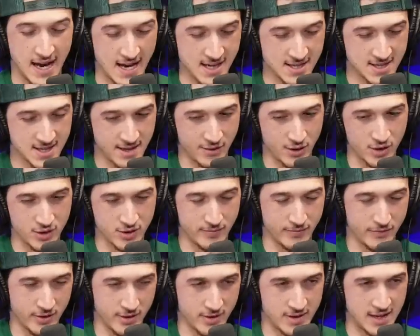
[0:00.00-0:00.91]
gassed
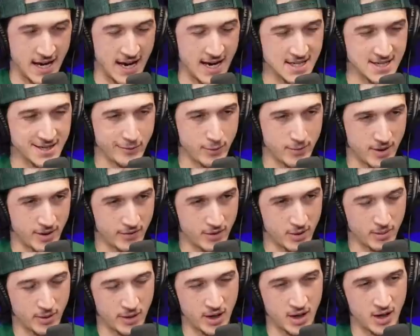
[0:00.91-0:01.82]
awesome for the gas everybody
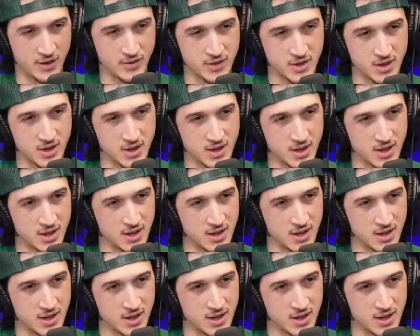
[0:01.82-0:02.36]
for the playoffs.